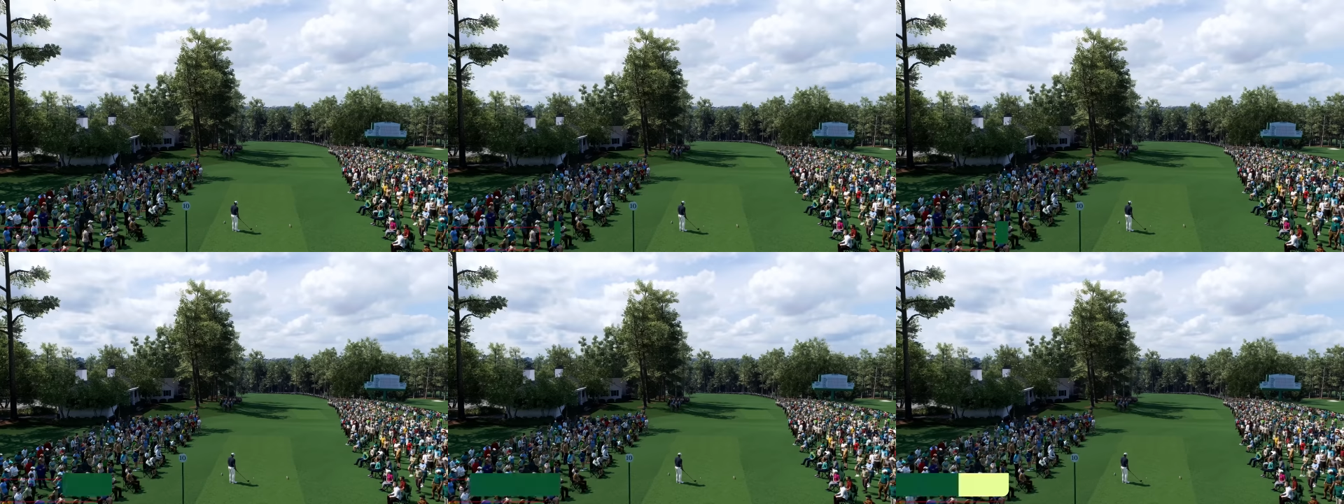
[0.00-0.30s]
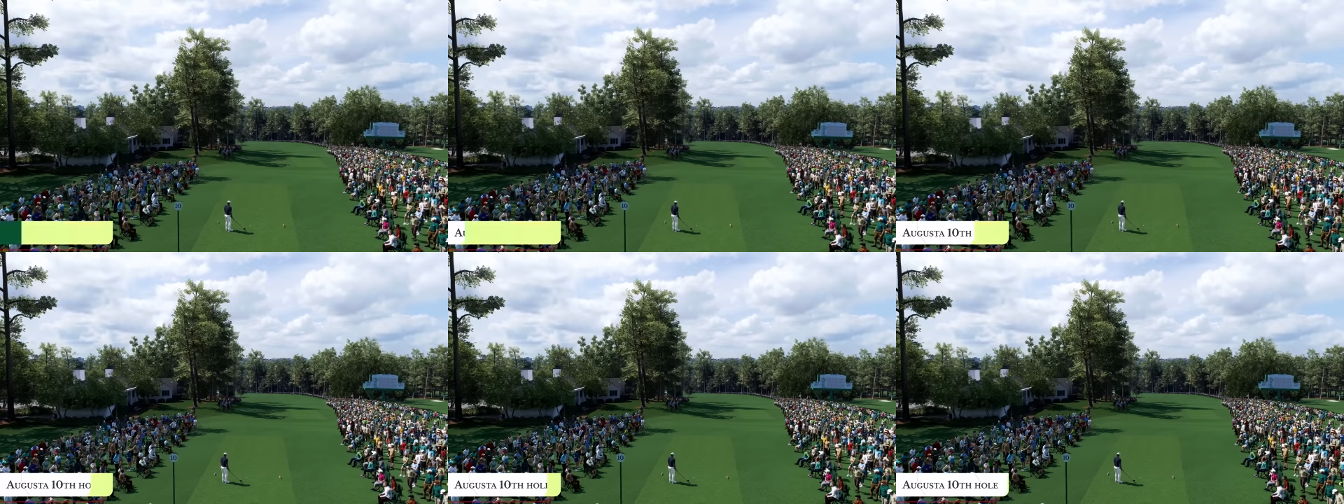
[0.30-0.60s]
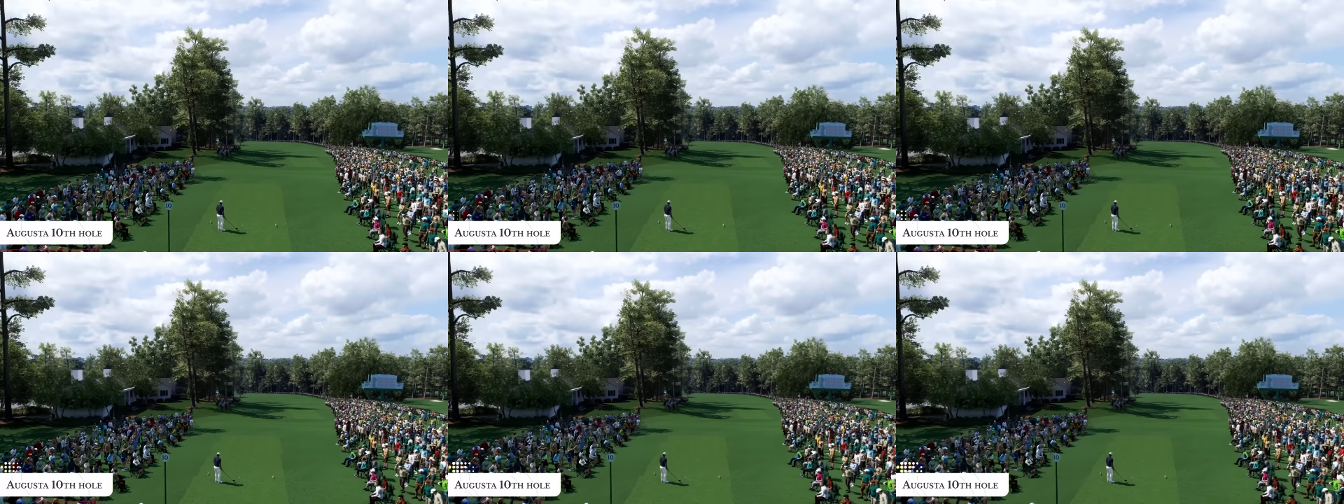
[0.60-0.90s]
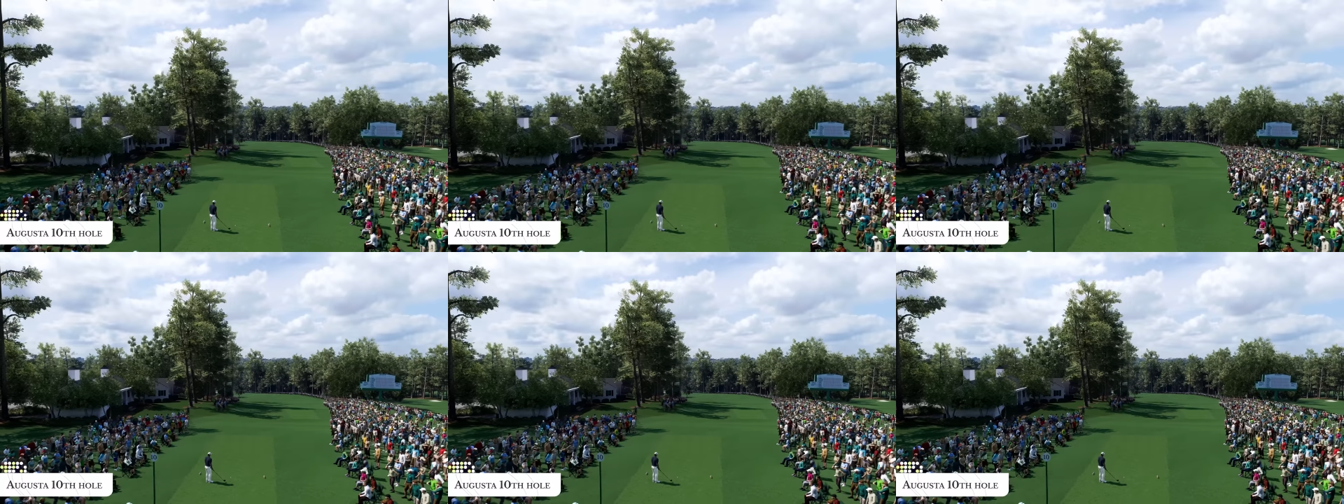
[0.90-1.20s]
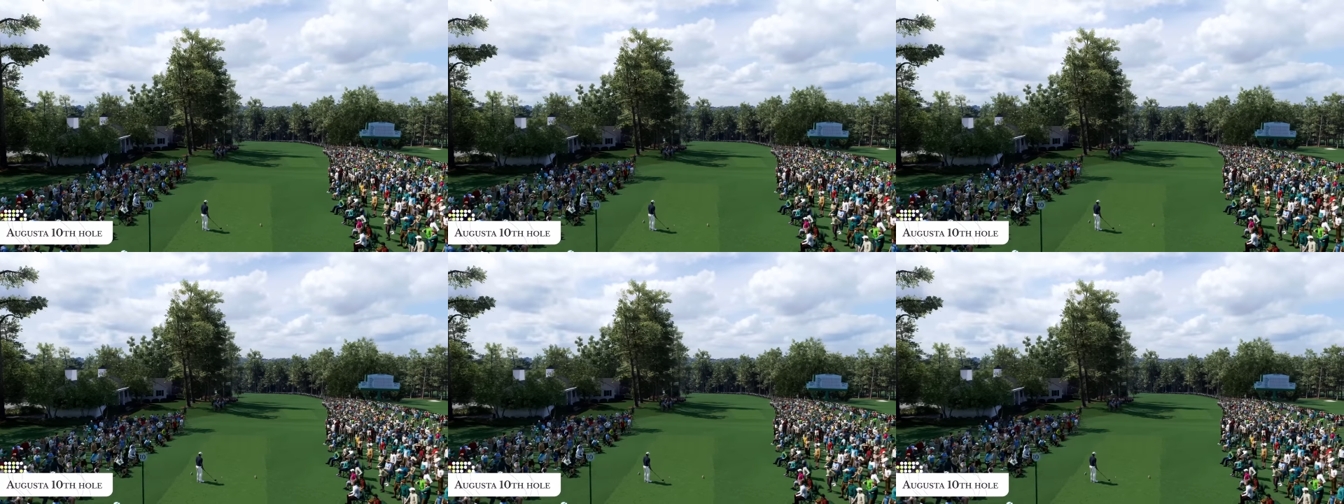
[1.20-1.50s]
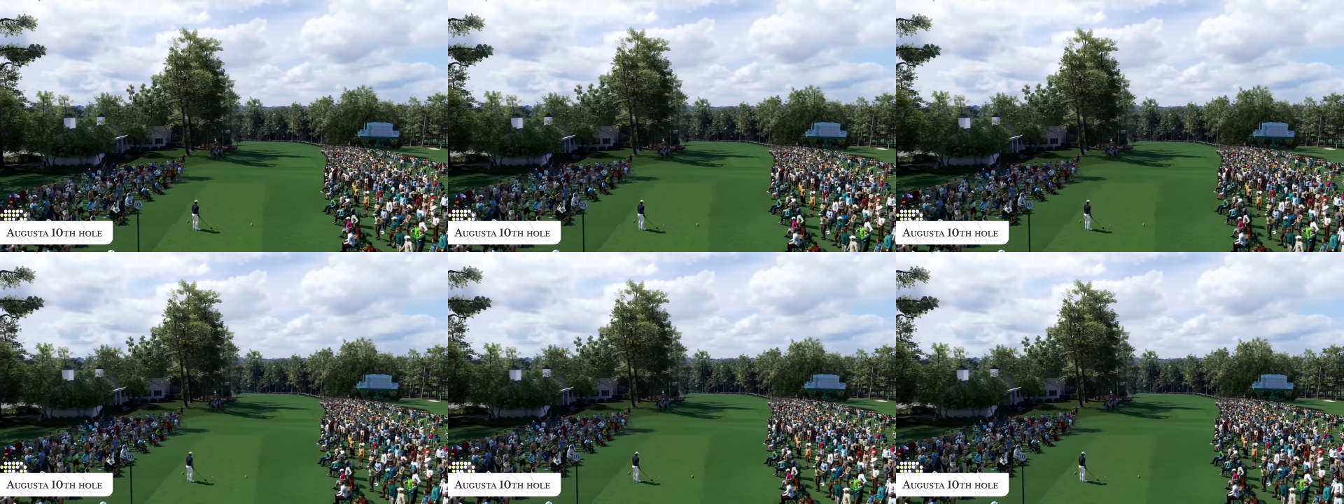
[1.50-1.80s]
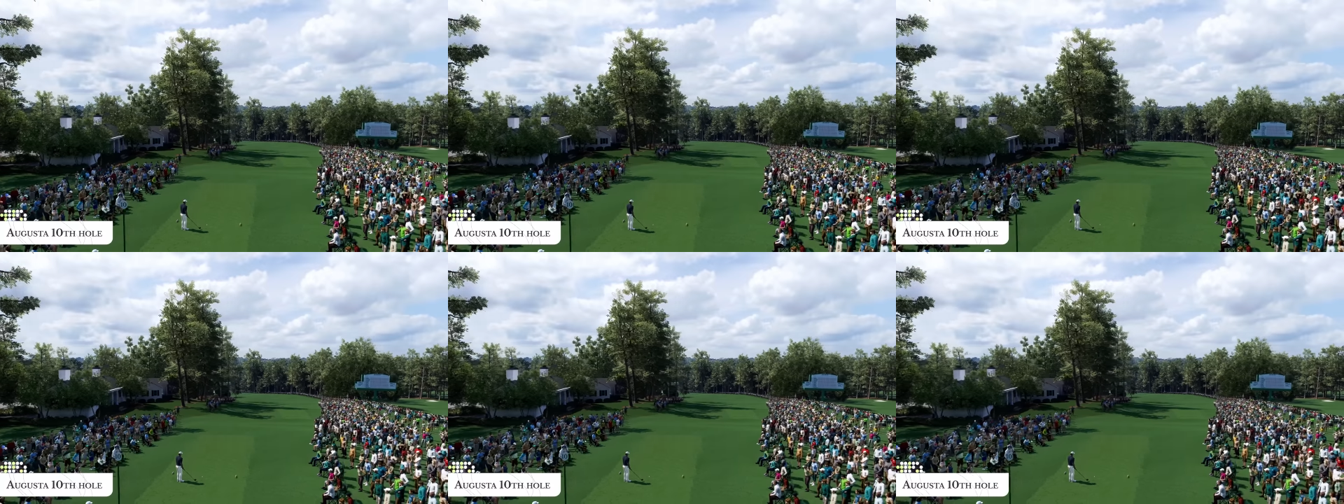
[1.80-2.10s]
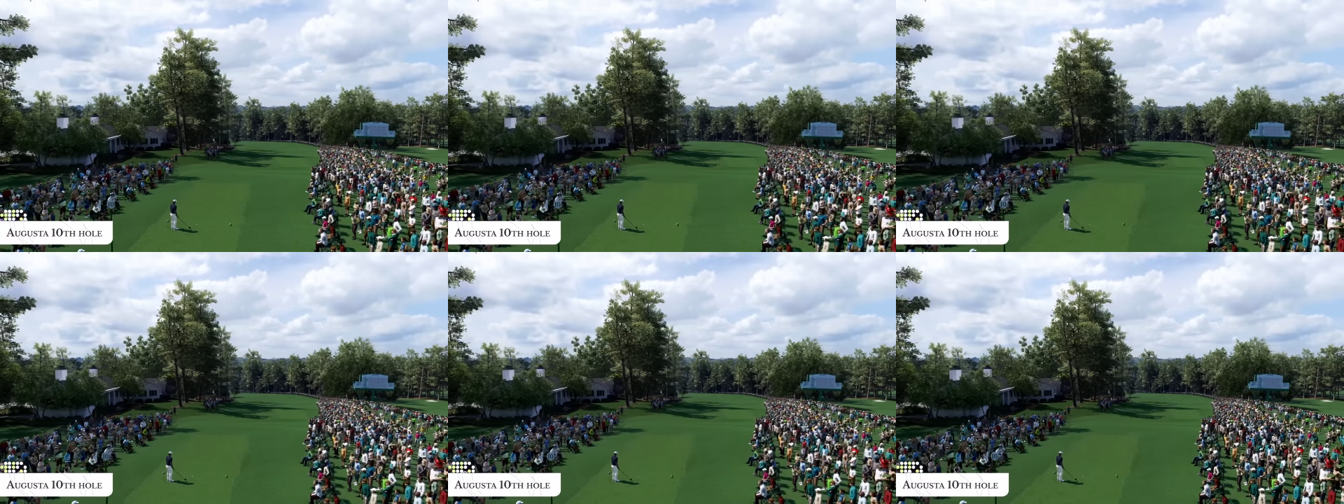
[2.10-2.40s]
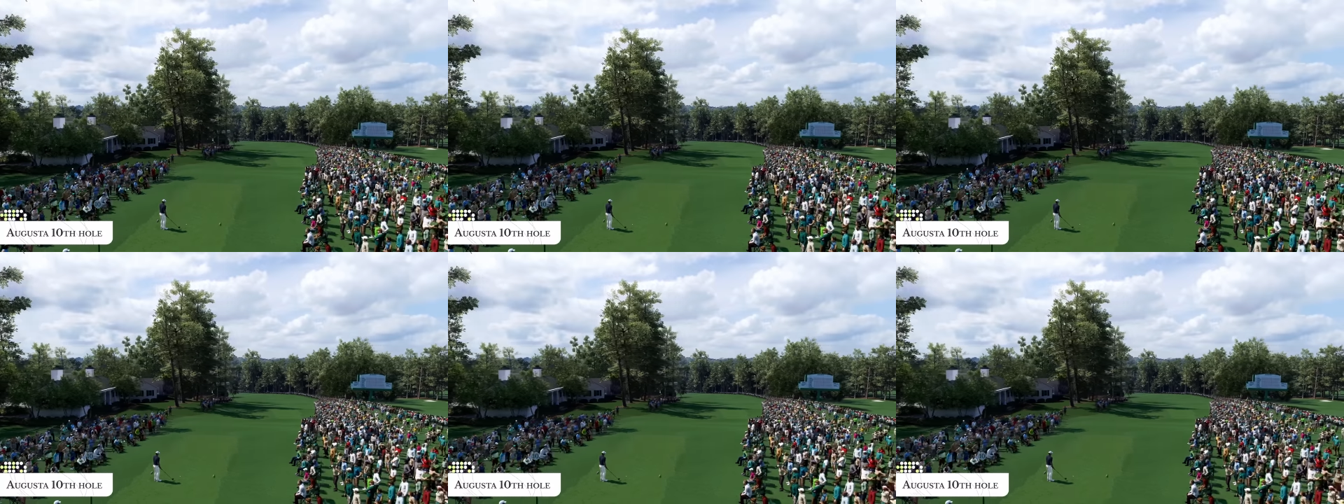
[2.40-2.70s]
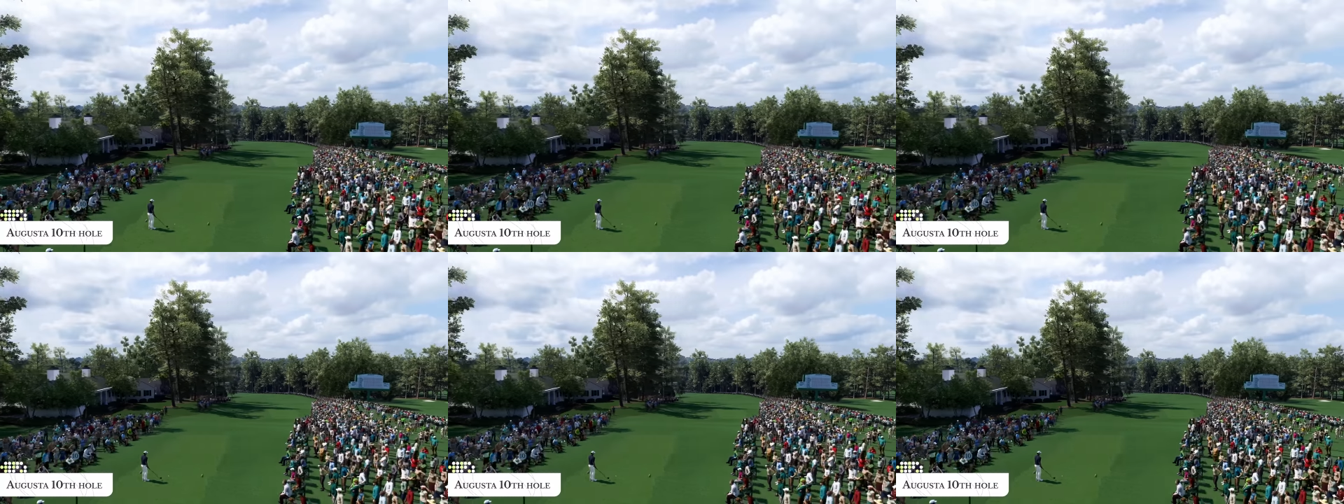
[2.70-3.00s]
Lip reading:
(no speaker visible)